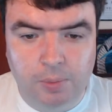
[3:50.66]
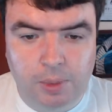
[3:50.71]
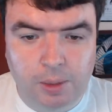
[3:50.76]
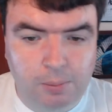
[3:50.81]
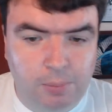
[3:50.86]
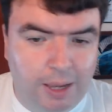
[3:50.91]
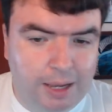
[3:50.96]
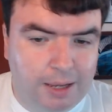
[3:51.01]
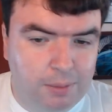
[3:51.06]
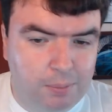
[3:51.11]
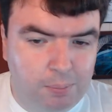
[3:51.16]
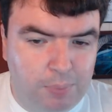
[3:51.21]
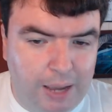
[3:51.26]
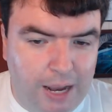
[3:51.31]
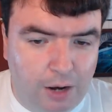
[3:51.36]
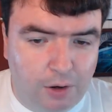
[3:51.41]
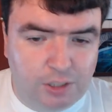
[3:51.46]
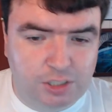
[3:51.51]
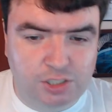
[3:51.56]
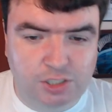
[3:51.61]
By
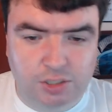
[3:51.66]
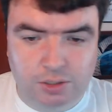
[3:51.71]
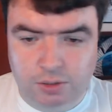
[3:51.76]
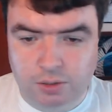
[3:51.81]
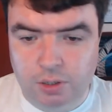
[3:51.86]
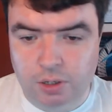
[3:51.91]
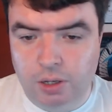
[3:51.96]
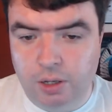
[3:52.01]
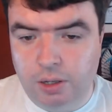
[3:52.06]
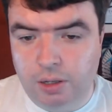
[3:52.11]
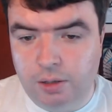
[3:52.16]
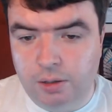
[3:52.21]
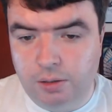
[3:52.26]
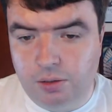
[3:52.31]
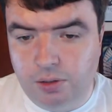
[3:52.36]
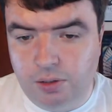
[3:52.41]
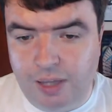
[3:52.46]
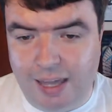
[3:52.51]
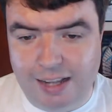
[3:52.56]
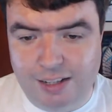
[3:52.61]
comparison,
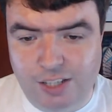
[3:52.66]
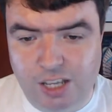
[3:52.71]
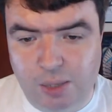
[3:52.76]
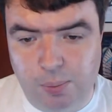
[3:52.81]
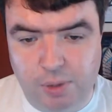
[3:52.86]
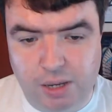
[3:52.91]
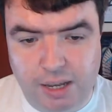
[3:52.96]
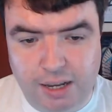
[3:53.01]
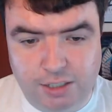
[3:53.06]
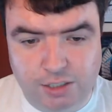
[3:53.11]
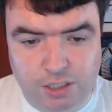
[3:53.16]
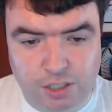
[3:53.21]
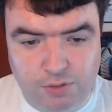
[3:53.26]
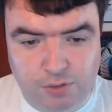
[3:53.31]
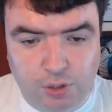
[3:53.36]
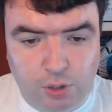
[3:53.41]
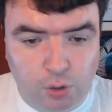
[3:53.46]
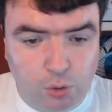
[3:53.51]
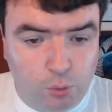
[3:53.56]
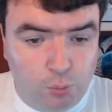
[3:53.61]
Can't Take My Eyes Off
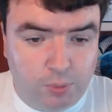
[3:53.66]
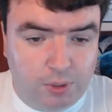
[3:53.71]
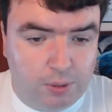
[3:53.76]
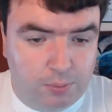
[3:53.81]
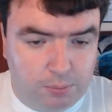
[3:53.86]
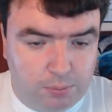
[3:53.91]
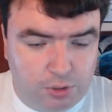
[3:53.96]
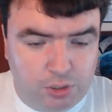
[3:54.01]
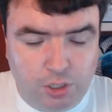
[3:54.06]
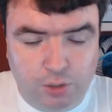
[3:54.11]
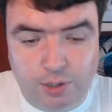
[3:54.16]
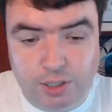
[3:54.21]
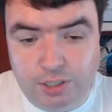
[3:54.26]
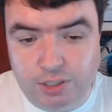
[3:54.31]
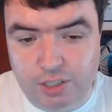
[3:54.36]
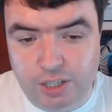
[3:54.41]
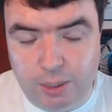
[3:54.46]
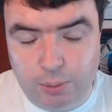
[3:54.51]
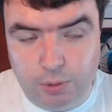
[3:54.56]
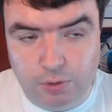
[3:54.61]
You, the series
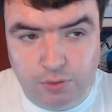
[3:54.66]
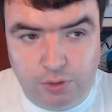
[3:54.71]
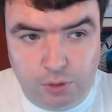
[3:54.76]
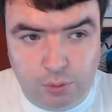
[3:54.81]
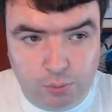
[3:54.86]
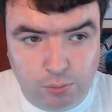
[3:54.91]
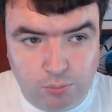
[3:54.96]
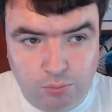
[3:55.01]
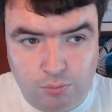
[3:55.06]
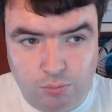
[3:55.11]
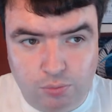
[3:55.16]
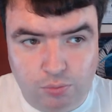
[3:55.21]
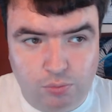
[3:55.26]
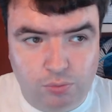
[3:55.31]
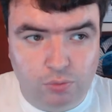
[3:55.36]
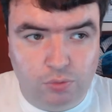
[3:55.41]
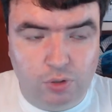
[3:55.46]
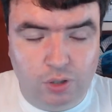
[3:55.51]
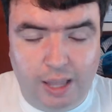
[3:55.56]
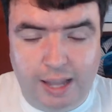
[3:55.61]
that I reviewed
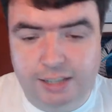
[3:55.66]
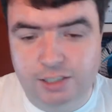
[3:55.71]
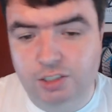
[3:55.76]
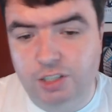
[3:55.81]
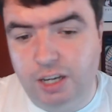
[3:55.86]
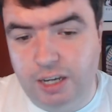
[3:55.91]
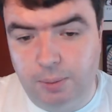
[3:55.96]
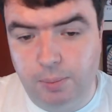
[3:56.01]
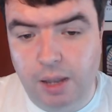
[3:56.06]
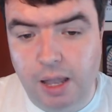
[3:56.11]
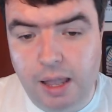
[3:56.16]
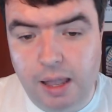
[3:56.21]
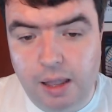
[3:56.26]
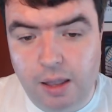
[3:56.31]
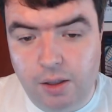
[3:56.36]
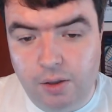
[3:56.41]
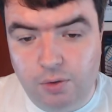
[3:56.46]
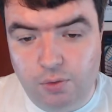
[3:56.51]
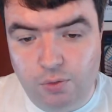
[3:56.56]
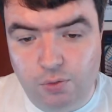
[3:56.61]
last time,
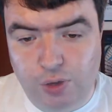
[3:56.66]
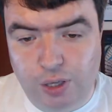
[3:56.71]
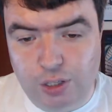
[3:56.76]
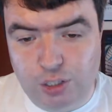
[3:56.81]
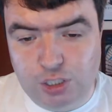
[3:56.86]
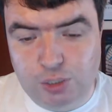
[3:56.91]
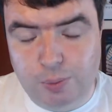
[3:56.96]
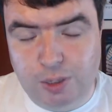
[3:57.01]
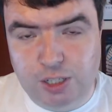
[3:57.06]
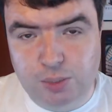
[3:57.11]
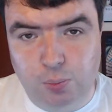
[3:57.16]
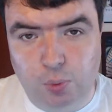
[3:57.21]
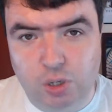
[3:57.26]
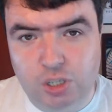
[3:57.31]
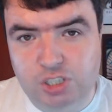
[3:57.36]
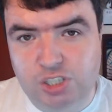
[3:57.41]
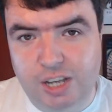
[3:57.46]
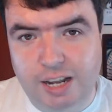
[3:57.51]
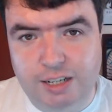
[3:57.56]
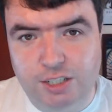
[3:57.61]
feels much more
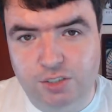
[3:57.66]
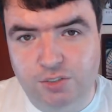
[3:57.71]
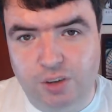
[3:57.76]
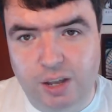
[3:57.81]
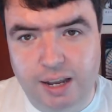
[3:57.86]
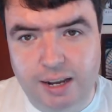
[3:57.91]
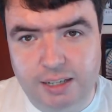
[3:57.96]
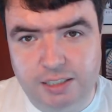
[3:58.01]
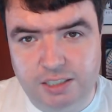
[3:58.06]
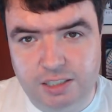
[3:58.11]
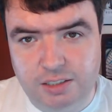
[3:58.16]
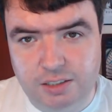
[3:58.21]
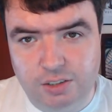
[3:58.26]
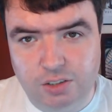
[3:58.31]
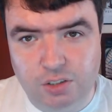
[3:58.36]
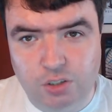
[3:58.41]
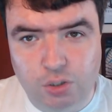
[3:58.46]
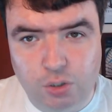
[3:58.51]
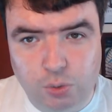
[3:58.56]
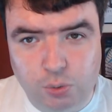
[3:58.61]
satisfying as a
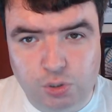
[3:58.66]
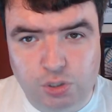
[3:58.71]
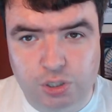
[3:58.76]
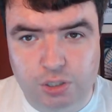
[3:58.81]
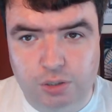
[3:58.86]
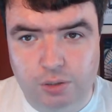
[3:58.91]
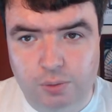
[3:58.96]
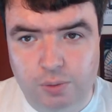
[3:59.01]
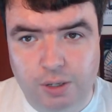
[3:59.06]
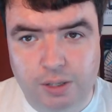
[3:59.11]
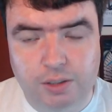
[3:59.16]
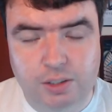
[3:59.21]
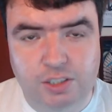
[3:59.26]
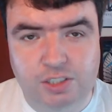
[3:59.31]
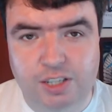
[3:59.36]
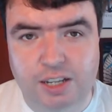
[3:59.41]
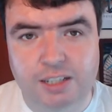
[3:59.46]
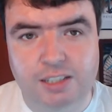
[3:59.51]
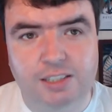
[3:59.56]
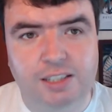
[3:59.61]
conclusion, in the
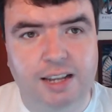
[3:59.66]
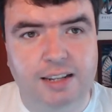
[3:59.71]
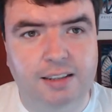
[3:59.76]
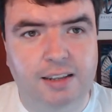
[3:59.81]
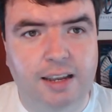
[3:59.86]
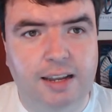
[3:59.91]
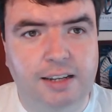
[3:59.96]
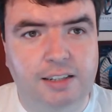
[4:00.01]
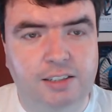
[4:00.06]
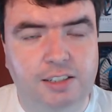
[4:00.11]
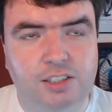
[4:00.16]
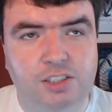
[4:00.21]
sense that it is a